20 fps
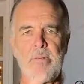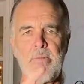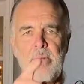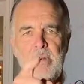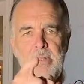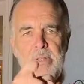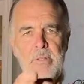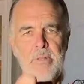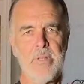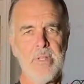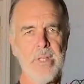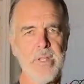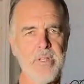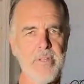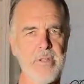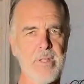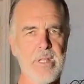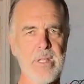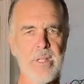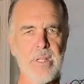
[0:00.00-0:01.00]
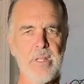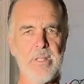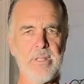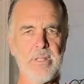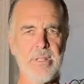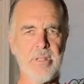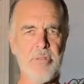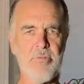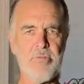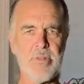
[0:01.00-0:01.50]
what you teach your kids,
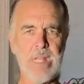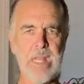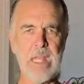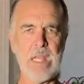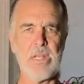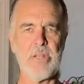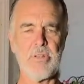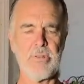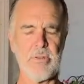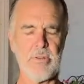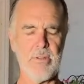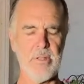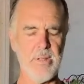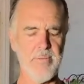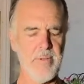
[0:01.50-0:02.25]
you take control